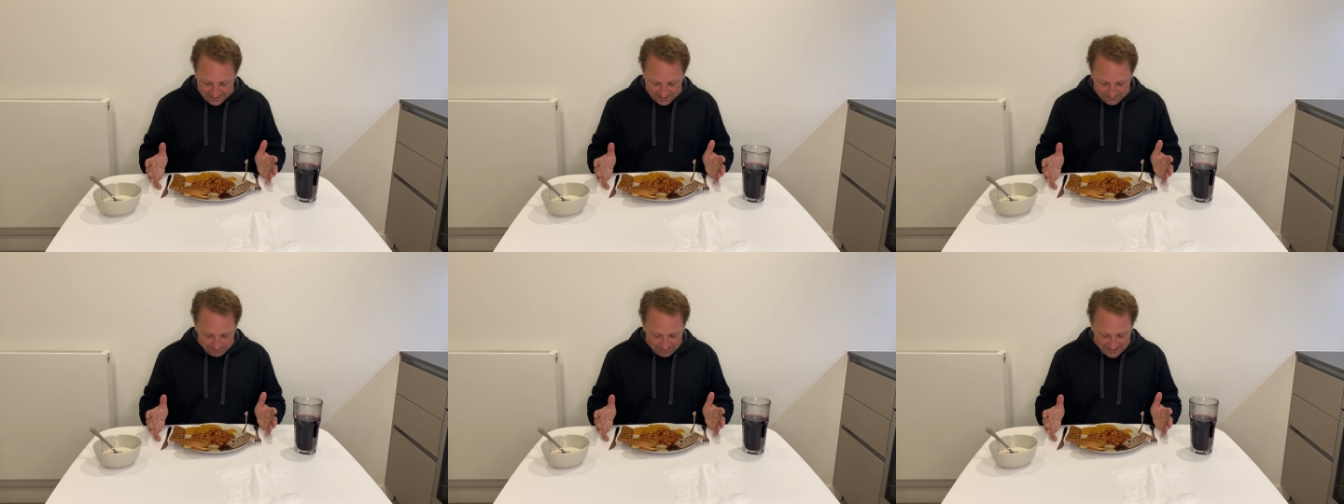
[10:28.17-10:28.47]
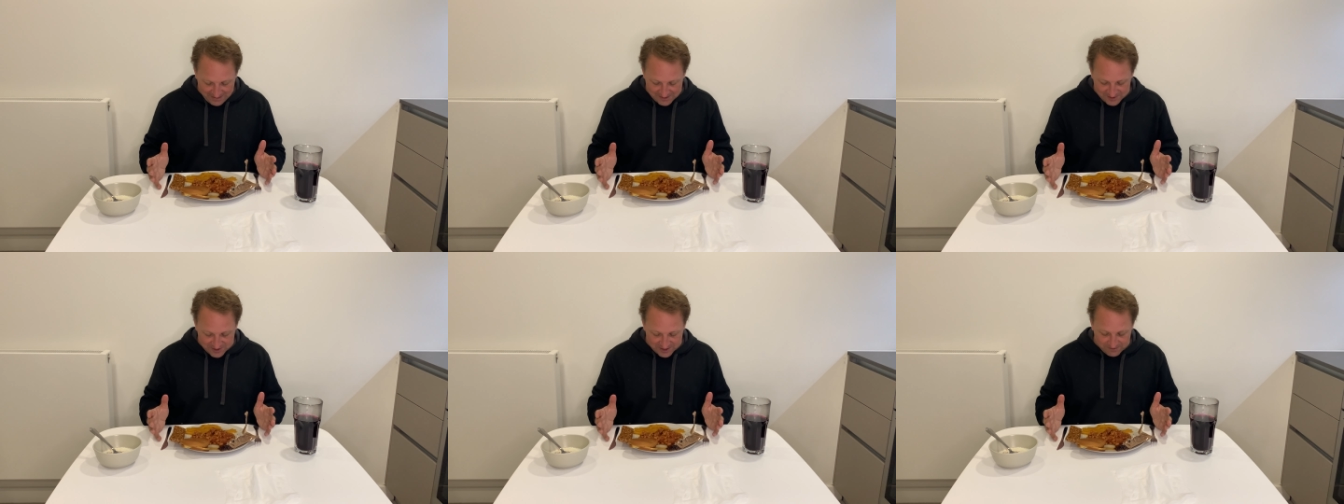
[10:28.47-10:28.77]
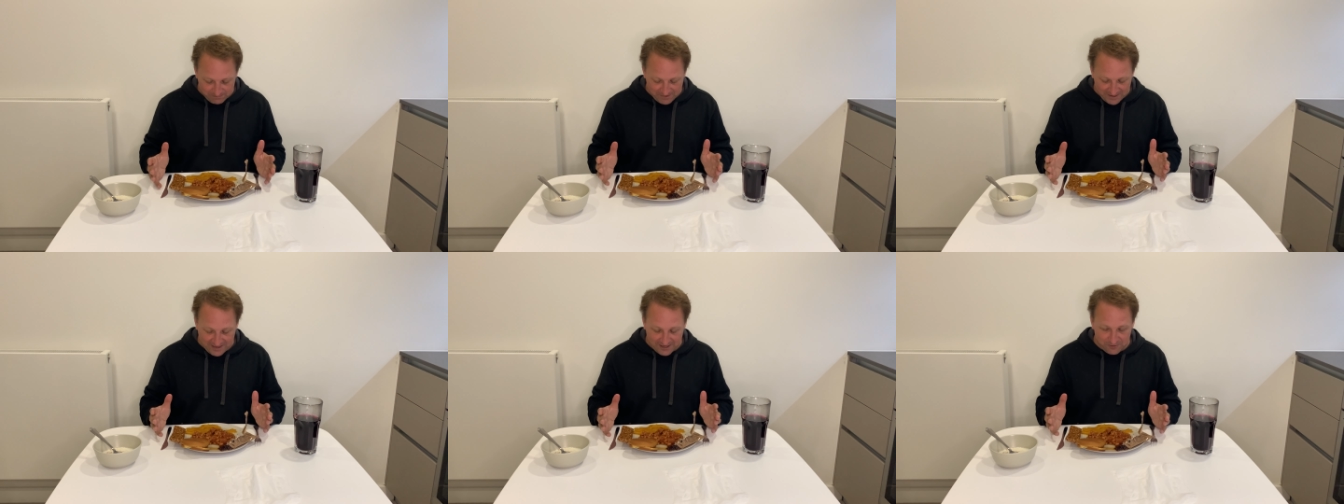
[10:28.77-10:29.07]
plastic
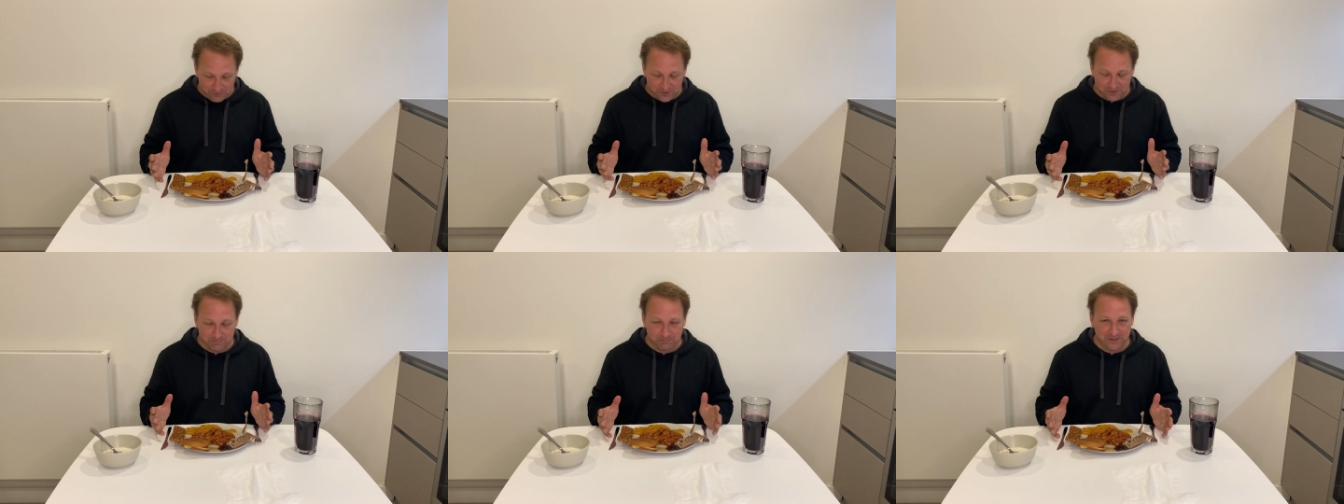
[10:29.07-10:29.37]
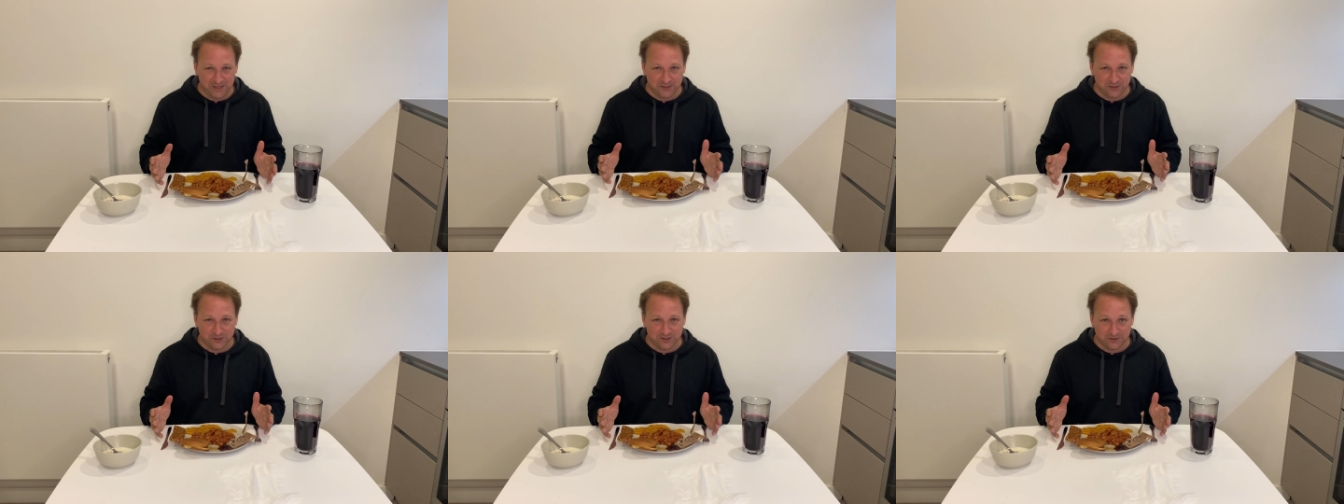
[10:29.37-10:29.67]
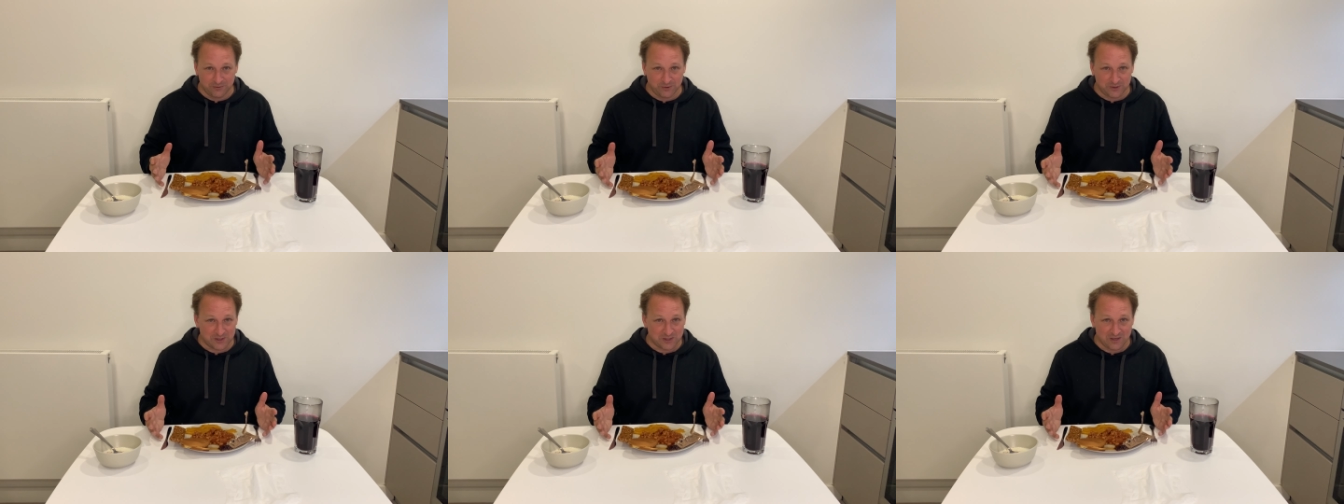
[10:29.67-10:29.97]
bag with
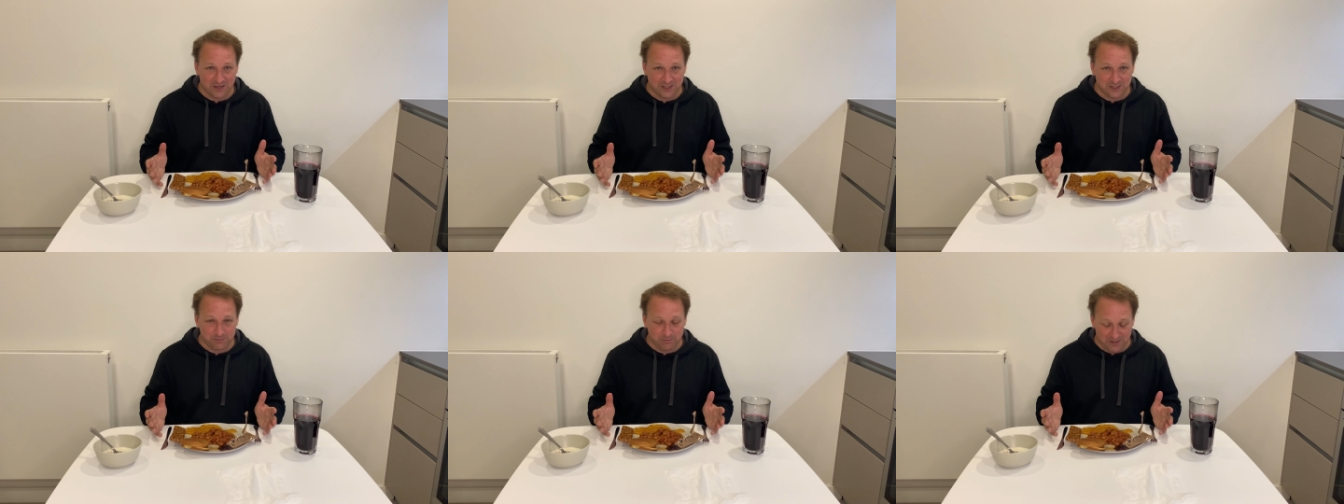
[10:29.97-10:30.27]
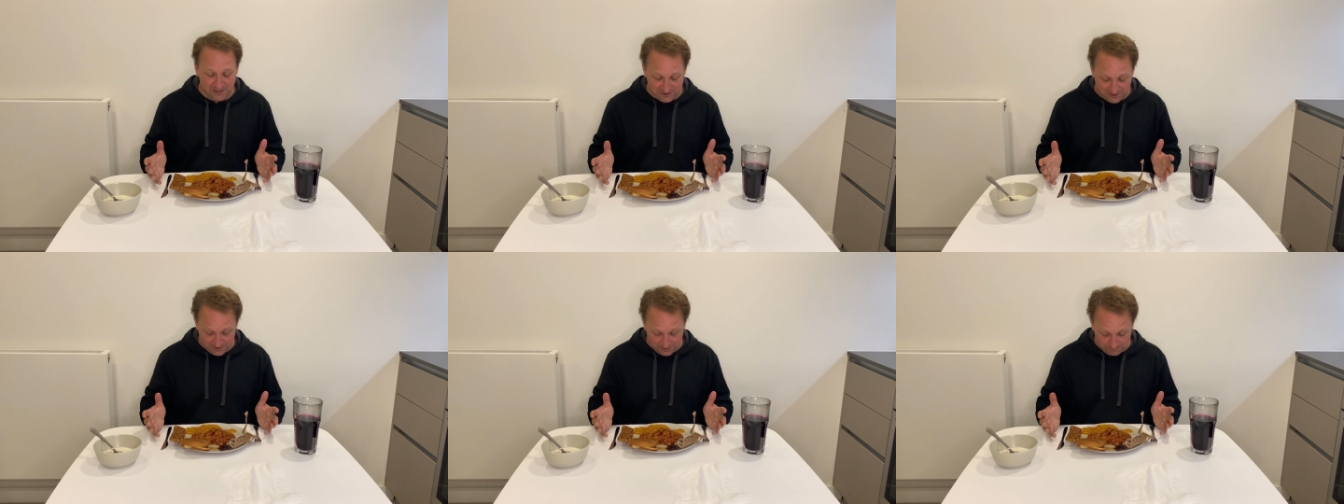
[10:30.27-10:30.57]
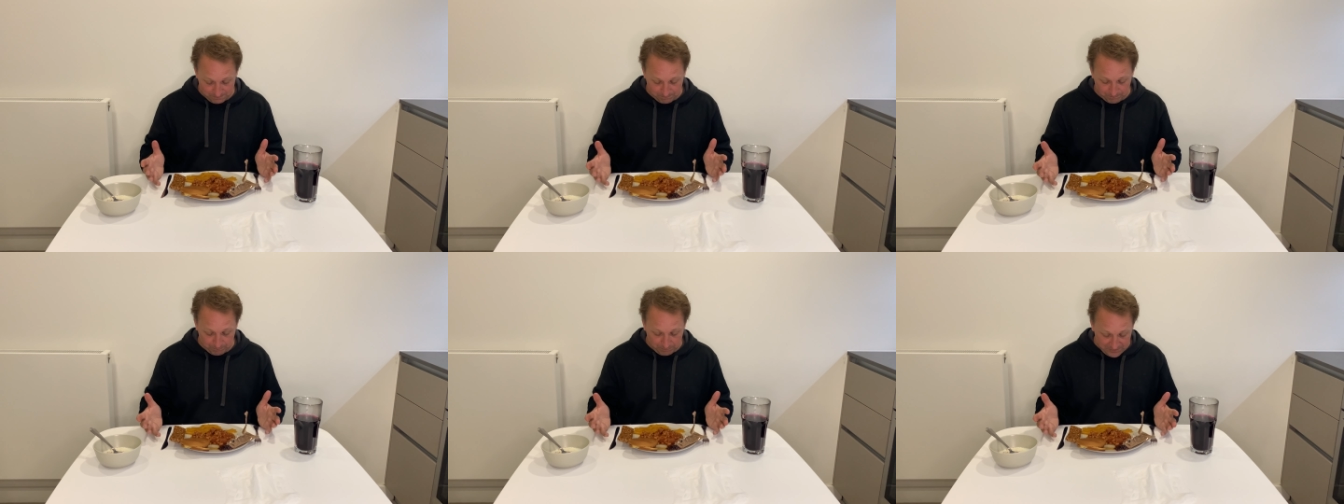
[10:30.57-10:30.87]
sliced
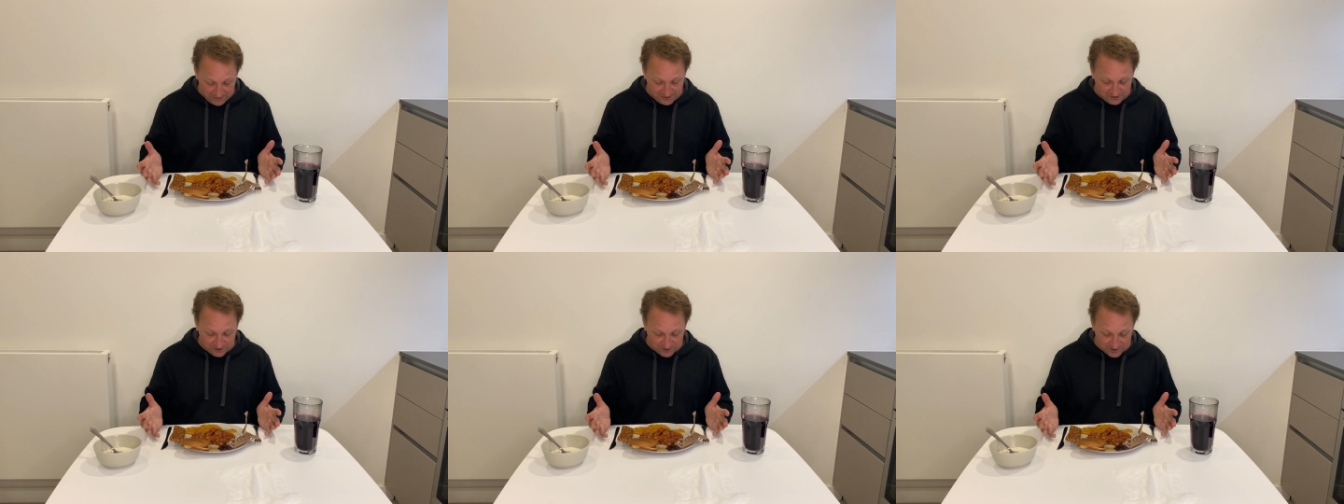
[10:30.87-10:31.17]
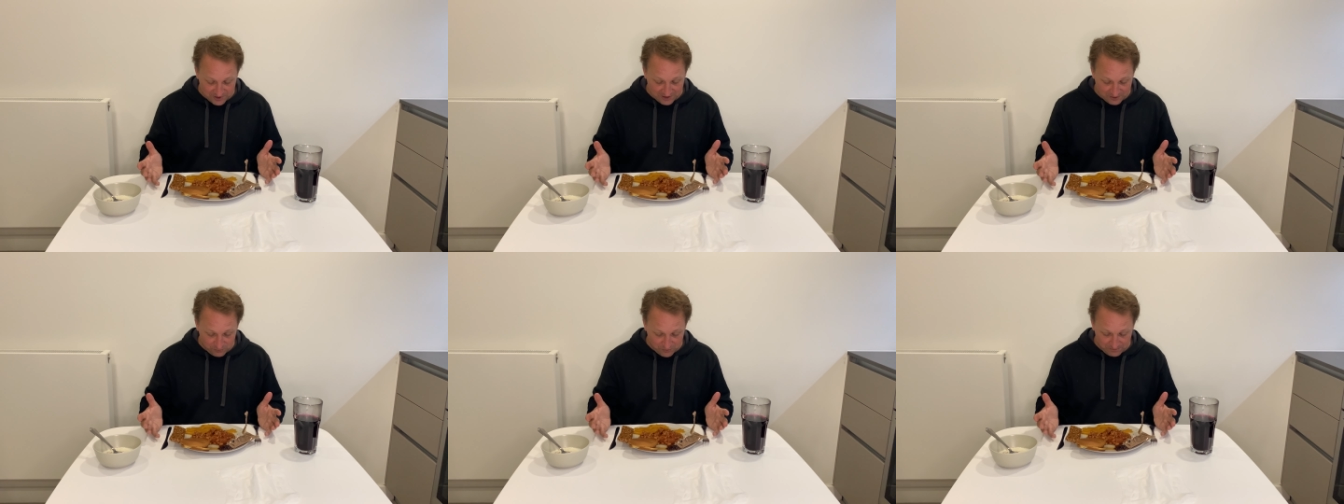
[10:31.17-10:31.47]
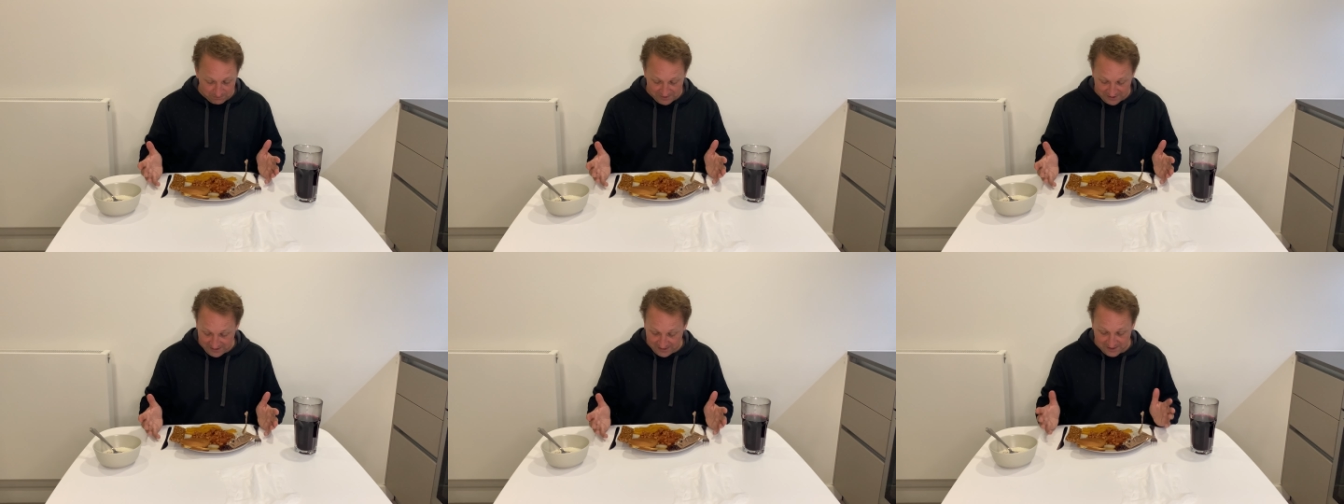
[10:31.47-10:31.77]
peaches in it would
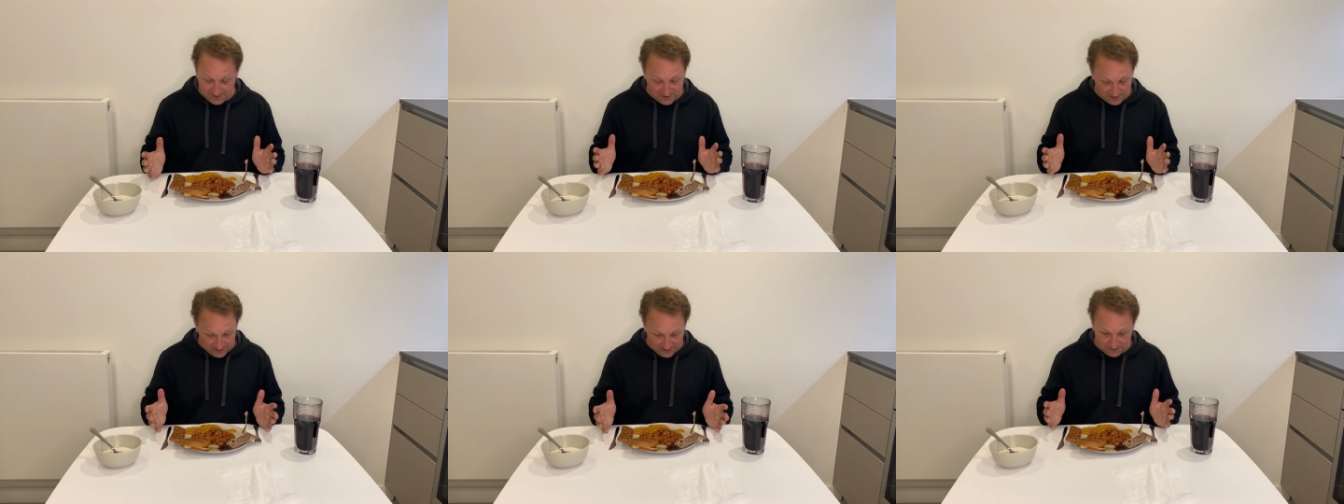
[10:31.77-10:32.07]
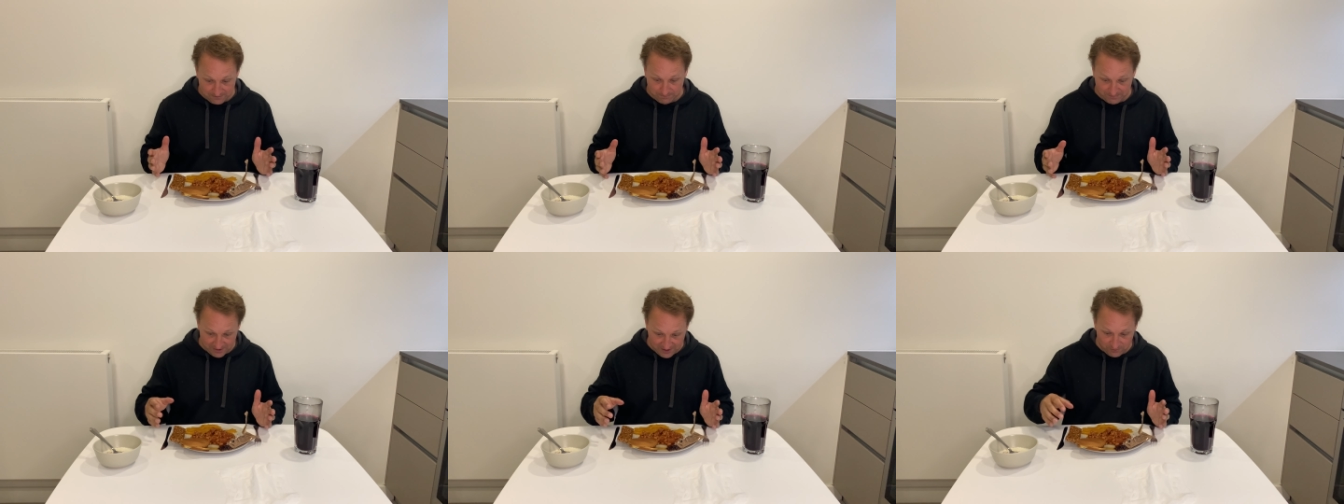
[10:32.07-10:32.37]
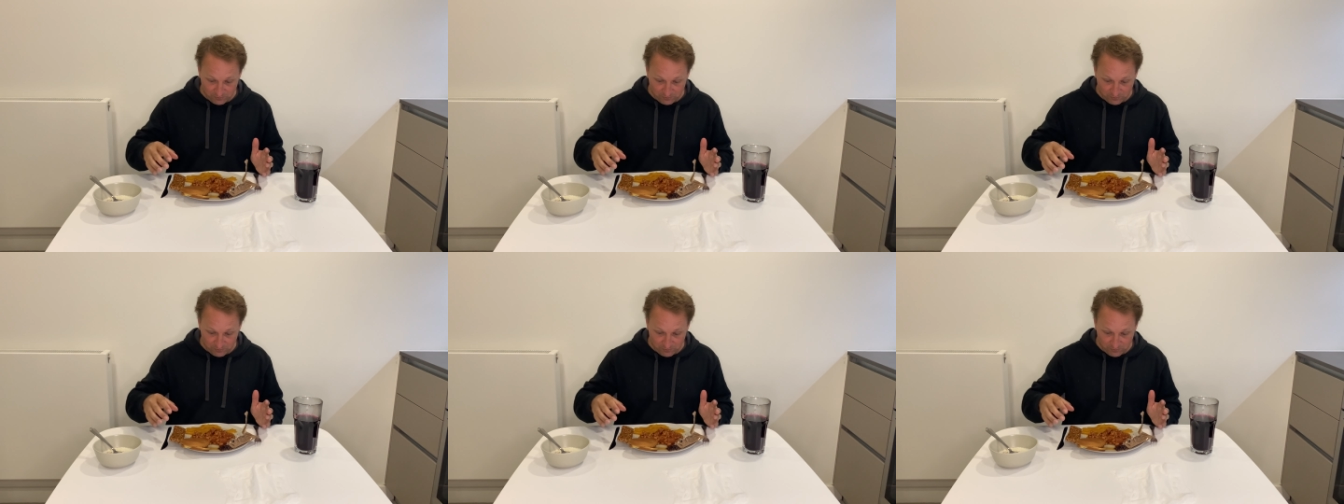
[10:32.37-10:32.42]
be easy, but it